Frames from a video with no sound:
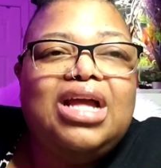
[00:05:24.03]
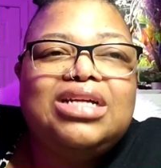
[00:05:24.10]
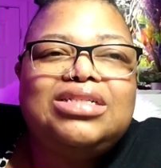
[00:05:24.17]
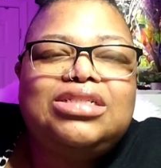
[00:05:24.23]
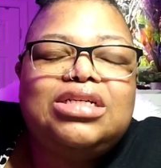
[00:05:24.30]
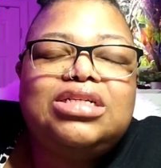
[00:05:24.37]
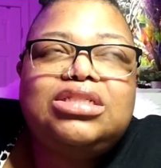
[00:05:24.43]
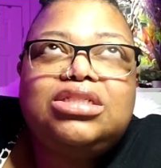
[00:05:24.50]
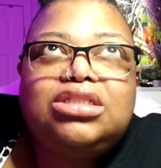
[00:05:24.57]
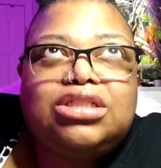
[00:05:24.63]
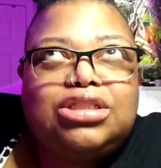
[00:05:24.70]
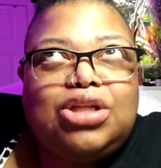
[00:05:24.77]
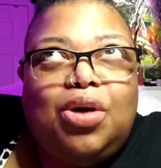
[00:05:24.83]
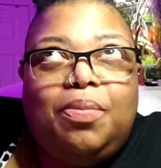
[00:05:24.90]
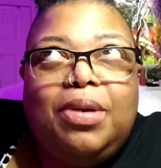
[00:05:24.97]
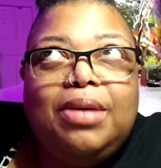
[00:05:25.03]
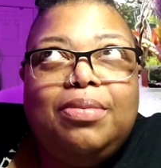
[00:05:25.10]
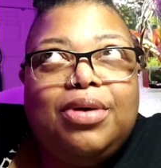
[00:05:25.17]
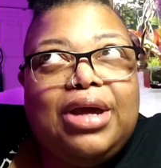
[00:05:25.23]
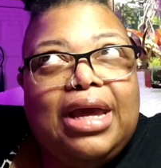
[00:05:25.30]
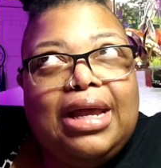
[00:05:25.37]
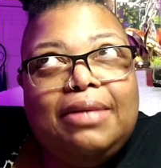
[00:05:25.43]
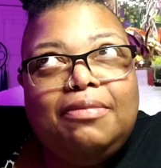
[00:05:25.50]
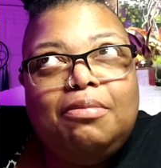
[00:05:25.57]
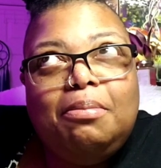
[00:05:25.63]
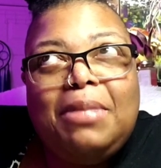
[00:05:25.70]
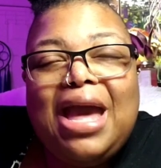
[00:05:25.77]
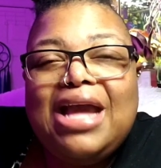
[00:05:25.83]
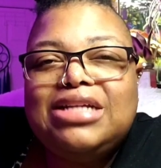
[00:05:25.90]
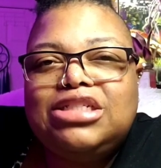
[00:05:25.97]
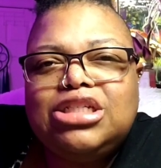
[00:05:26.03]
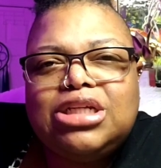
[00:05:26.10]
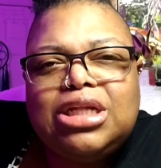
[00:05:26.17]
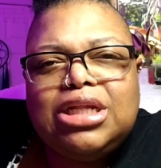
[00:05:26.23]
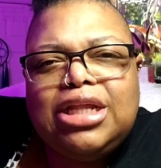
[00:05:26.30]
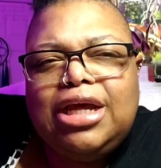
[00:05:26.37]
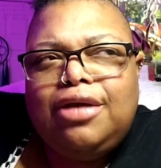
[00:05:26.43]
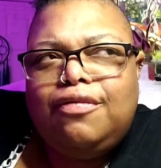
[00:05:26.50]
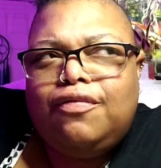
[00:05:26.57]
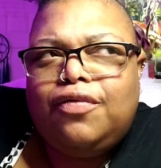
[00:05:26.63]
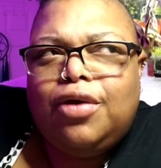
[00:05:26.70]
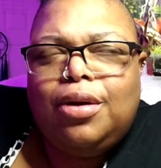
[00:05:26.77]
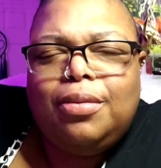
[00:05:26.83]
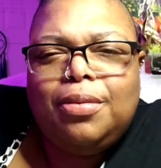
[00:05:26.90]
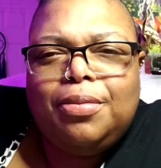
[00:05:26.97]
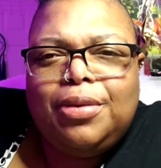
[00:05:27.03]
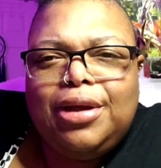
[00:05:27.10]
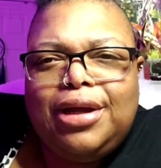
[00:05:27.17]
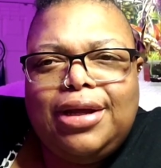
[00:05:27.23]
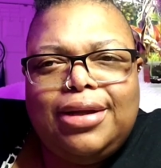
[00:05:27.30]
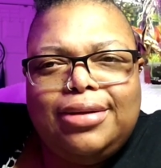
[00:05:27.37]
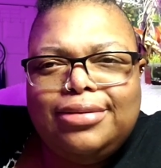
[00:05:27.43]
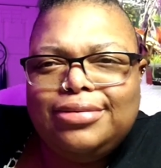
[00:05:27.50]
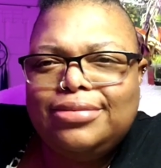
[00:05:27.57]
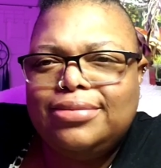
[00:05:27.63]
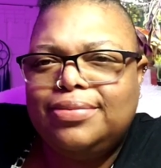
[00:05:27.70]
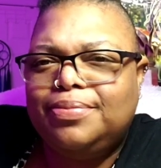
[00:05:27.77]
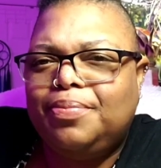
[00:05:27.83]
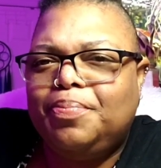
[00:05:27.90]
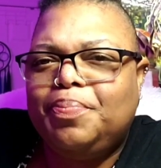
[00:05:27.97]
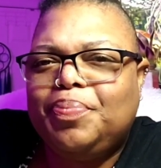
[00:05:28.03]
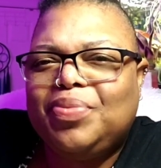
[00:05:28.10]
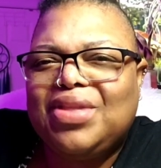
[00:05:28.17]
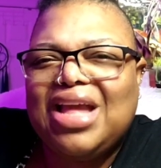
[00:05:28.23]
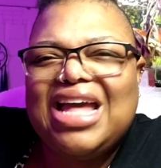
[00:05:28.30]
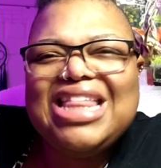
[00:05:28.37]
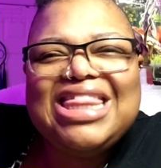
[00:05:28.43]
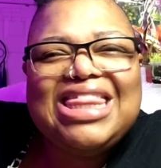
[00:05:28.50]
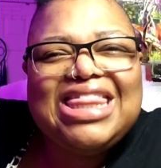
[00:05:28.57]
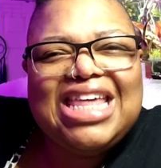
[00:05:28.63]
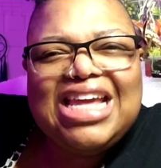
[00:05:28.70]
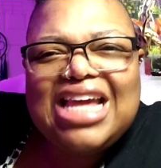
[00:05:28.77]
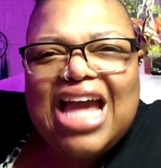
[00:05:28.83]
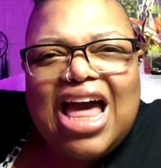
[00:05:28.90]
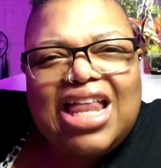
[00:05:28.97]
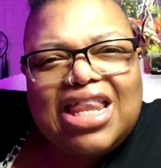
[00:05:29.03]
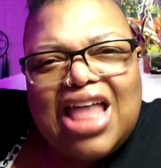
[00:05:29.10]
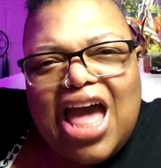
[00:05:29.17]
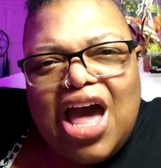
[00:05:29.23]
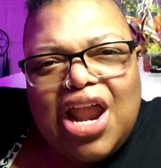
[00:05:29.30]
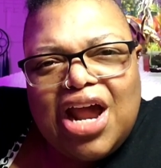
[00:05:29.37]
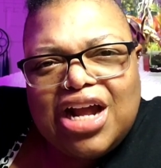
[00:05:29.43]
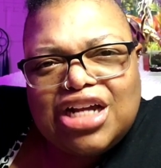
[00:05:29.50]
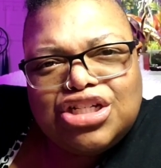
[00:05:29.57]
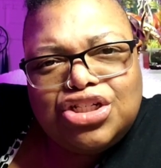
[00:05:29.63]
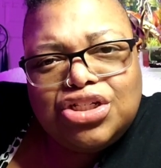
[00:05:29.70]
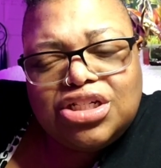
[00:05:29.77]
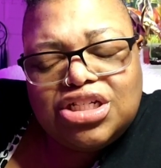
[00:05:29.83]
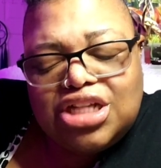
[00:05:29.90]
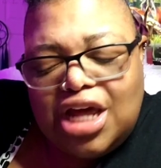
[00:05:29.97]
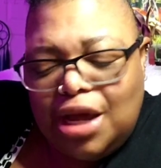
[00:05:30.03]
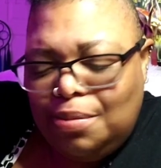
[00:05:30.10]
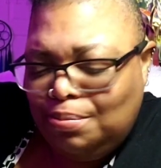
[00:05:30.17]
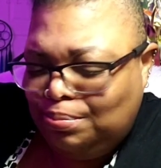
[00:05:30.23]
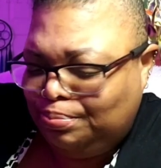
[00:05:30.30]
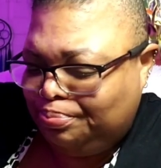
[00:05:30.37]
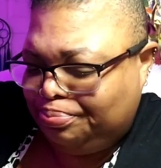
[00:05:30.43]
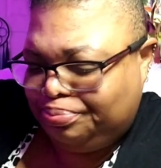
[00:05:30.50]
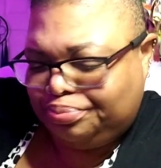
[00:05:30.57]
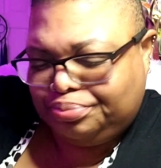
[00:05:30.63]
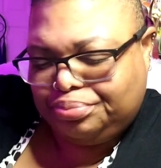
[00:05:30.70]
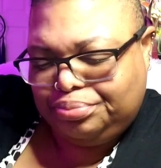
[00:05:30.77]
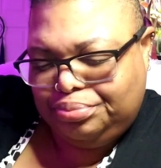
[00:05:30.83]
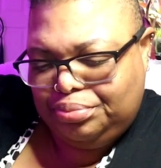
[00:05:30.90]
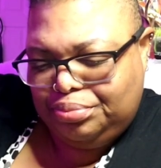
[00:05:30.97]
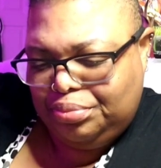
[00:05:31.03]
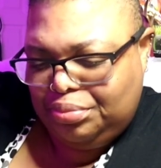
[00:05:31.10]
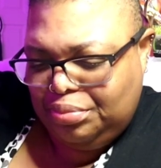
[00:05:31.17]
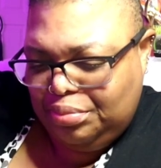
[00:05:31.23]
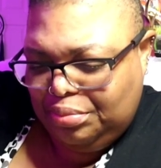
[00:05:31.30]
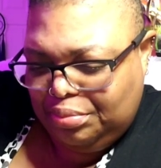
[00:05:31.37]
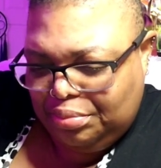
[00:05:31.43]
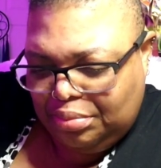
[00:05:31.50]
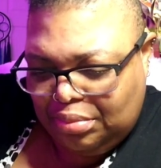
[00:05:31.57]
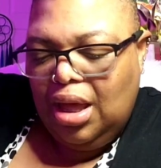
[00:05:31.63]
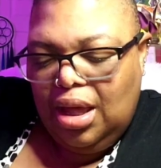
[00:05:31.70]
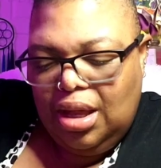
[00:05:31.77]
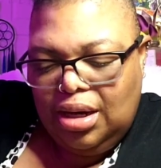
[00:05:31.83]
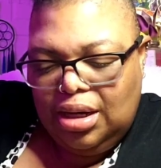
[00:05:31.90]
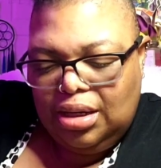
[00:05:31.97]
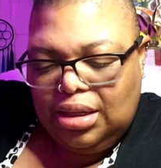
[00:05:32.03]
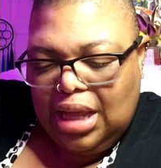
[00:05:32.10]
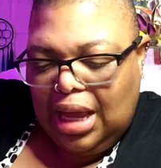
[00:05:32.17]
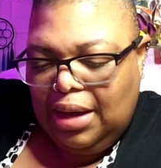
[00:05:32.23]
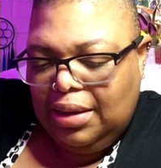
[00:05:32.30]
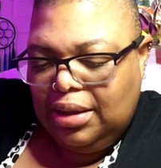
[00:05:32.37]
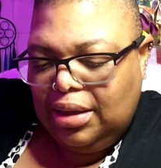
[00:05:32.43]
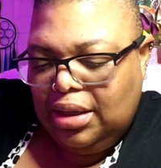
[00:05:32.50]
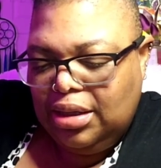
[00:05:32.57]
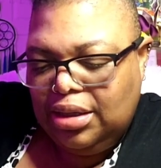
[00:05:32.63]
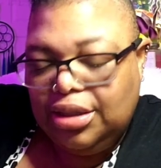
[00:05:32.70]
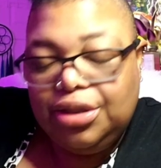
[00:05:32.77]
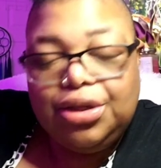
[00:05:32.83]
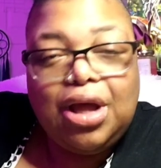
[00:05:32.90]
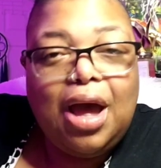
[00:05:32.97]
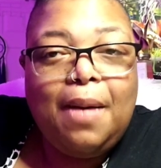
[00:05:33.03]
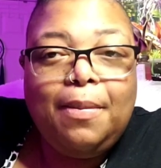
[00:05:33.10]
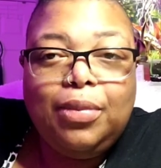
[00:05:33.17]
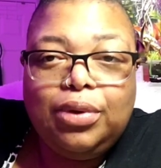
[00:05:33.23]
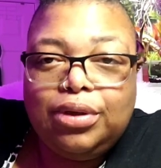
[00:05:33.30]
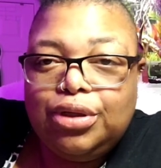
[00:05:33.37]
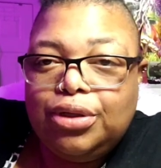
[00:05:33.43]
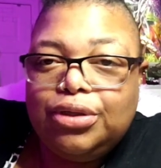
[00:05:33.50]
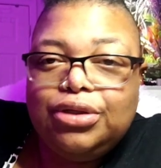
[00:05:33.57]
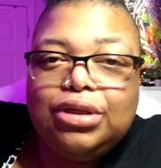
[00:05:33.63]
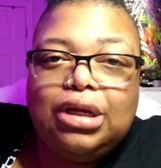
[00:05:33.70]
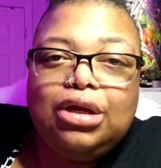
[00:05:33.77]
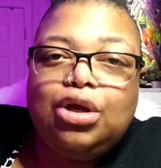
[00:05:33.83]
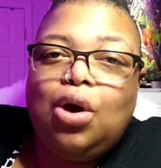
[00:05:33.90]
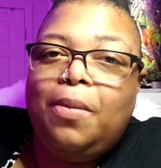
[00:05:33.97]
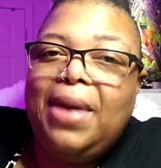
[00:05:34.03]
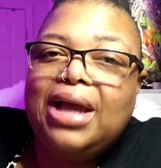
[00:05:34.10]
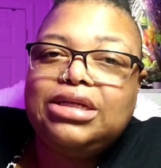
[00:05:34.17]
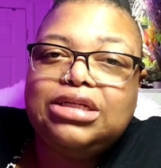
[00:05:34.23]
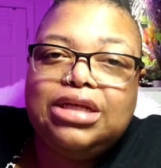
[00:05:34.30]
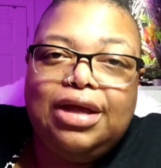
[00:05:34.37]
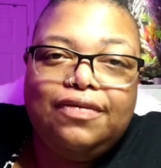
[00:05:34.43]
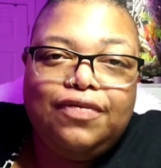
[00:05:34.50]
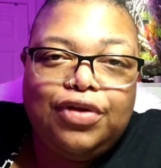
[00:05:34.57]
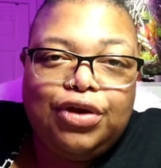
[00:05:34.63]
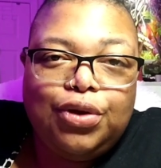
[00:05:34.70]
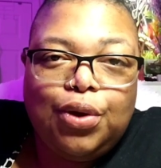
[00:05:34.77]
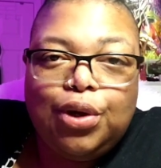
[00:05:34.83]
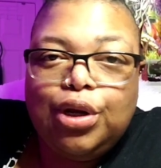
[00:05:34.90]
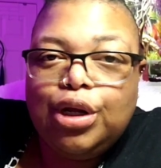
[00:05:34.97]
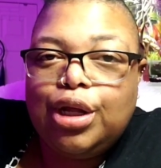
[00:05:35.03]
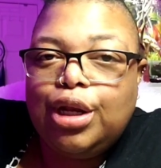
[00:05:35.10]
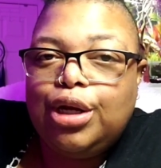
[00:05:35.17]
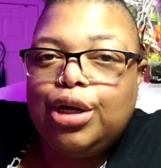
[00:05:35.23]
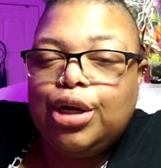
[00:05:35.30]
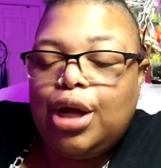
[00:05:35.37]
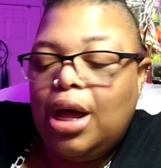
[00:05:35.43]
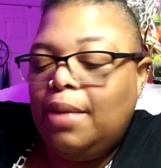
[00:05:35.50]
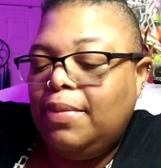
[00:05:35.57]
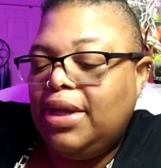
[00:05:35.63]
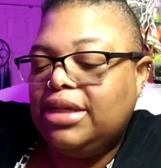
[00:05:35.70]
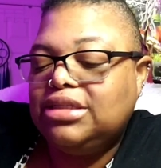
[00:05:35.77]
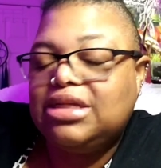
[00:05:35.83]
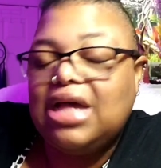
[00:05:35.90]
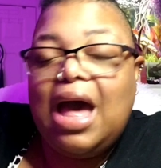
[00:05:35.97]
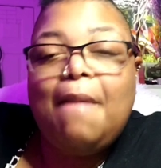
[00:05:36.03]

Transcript: It's just so people can basically verbally think out loud, I guess you could say. Honey, go back to that video and look under the comments.